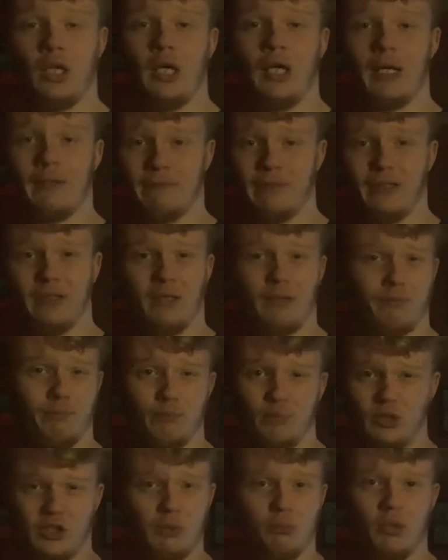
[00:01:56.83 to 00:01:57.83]
I think
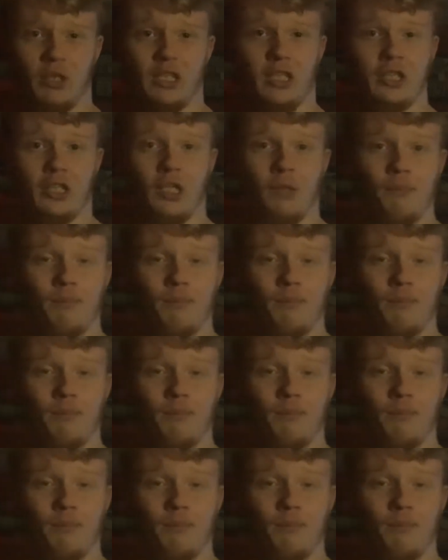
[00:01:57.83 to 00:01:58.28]
somewhere like that.